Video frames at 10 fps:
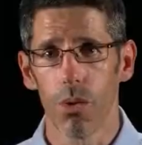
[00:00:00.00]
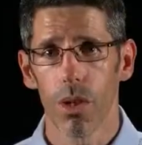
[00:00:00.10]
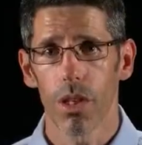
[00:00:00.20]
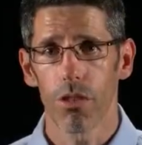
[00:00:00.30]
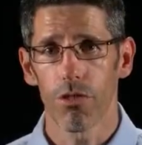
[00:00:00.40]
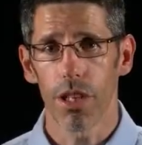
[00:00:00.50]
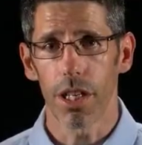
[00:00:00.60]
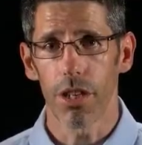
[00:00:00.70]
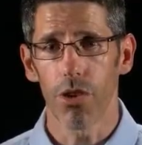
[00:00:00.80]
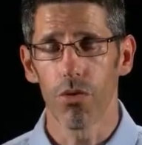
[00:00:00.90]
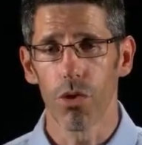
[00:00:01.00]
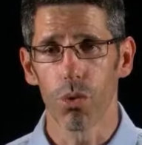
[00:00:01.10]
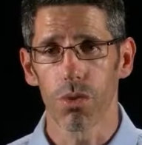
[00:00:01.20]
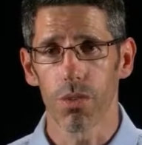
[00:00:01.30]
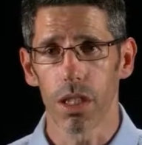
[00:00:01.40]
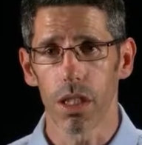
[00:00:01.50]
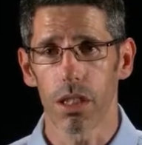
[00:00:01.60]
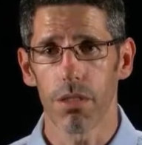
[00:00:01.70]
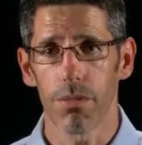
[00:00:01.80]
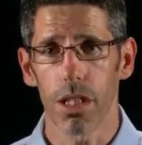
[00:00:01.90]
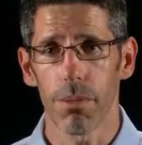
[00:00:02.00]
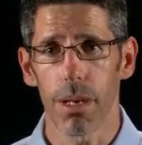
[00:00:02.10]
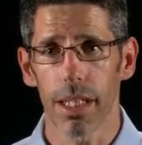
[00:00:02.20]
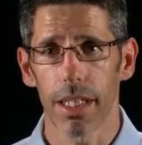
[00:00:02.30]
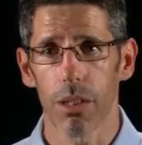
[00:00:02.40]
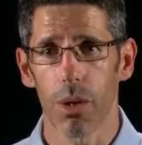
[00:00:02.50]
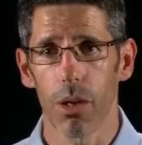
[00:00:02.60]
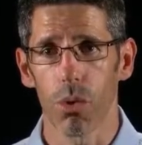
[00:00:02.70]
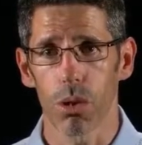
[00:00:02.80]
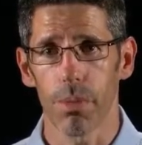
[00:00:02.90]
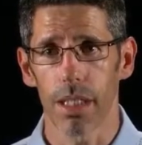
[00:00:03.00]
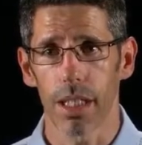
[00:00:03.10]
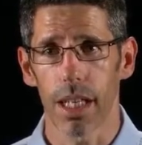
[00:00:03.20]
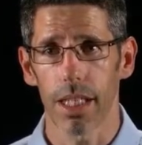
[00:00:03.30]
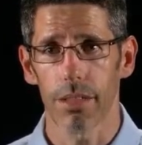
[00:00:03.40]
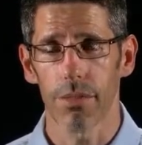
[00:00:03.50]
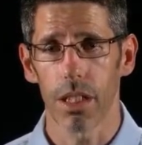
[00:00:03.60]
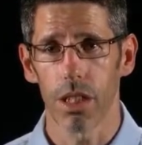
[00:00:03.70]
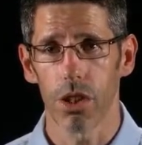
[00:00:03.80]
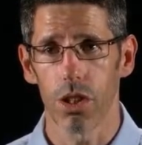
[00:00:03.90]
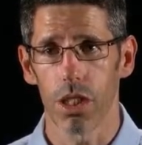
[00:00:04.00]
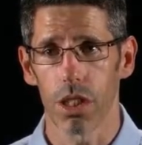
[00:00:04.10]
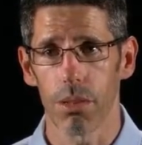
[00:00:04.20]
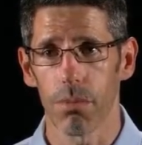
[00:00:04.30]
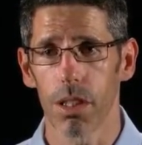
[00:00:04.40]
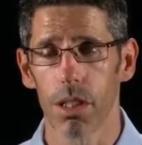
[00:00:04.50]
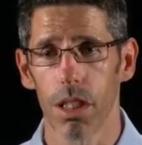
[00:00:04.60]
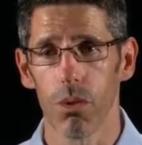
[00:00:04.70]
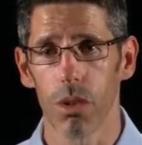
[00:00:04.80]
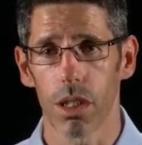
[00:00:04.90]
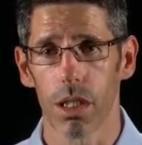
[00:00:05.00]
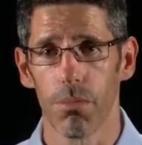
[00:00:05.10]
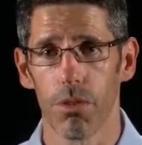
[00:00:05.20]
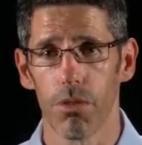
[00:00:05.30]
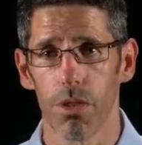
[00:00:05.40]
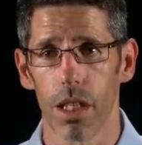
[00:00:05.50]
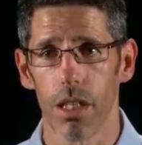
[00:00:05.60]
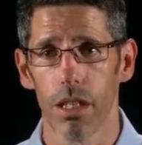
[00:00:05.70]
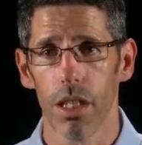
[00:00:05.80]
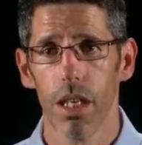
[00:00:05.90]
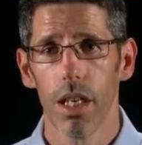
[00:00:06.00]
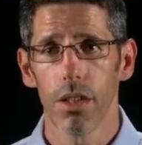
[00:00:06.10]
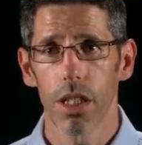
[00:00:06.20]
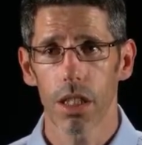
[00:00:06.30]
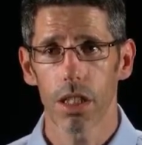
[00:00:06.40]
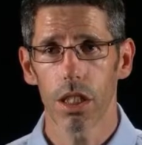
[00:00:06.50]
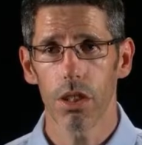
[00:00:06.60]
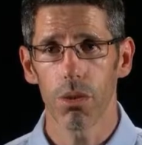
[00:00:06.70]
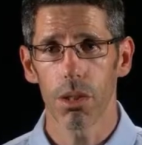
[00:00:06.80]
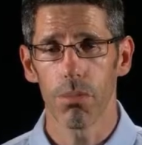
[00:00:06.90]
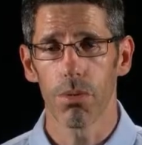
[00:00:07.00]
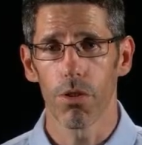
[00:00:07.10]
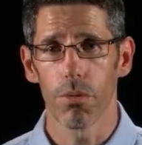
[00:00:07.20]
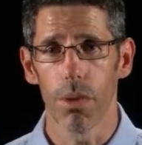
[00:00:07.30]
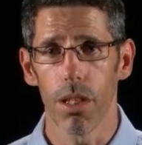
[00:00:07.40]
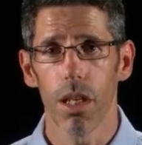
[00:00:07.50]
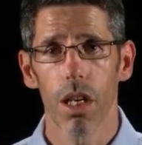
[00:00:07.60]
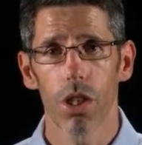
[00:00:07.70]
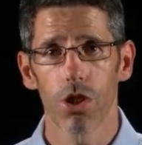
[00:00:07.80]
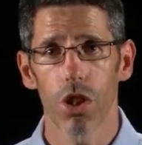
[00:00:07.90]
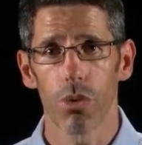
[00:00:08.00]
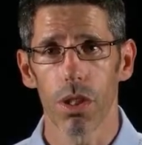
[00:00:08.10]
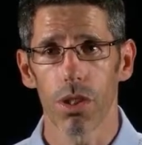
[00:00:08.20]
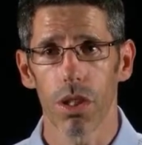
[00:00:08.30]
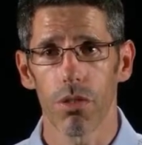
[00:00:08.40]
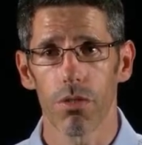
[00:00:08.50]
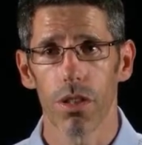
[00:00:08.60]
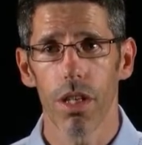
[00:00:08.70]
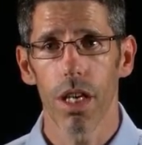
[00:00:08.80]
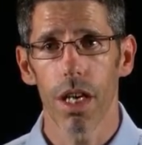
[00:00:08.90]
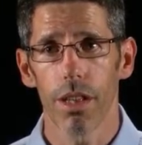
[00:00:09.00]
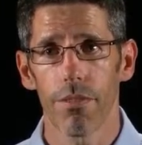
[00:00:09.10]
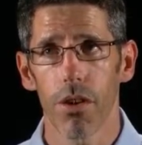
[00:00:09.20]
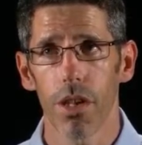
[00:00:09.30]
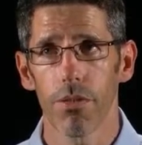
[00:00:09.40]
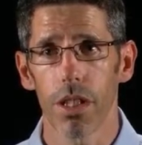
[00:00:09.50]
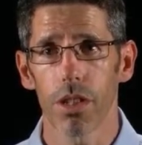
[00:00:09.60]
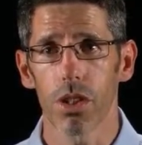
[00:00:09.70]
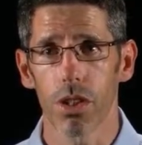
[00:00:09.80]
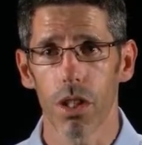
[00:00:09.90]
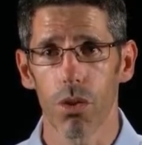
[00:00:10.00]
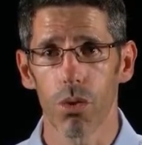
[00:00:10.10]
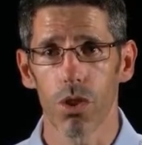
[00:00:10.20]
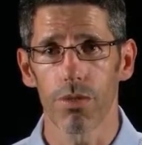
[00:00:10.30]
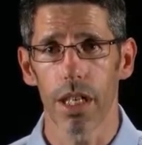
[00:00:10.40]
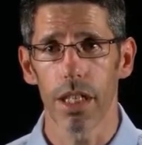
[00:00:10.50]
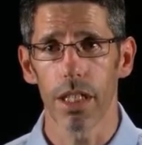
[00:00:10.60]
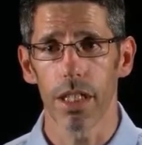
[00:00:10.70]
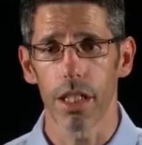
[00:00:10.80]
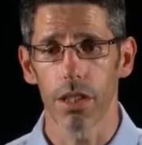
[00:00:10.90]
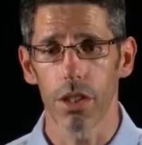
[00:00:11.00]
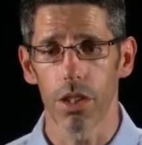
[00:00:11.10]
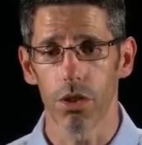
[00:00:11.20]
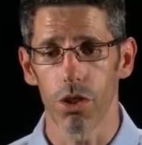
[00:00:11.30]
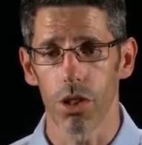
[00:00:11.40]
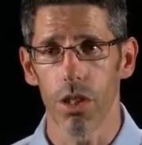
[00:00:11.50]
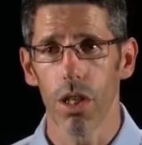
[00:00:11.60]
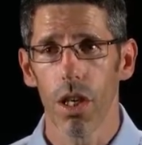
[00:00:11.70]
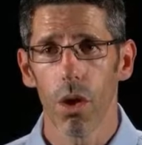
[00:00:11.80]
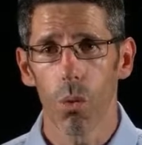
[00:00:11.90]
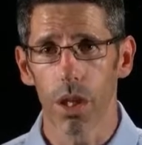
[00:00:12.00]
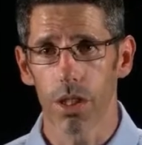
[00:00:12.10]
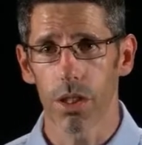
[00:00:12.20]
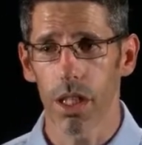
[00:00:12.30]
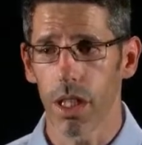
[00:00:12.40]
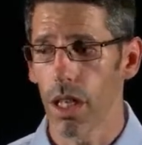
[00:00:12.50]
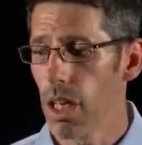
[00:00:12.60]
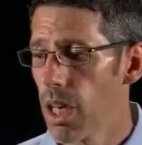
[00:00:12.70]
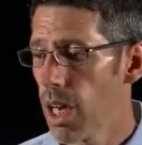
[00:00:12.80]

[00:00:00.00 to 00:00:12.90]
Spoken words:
who create new rules for these to feed back into our automatic classification system, continuously improving it. This continuous improvement has shown itself. In the 5 years since the launch of our EDR solution, we are seeing